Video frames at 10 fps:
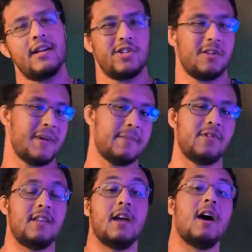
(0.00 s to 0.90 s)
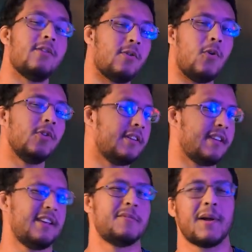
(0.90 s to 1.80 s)
one edge of the map to the other
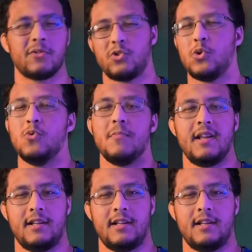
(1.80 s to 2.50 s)
only takes about 2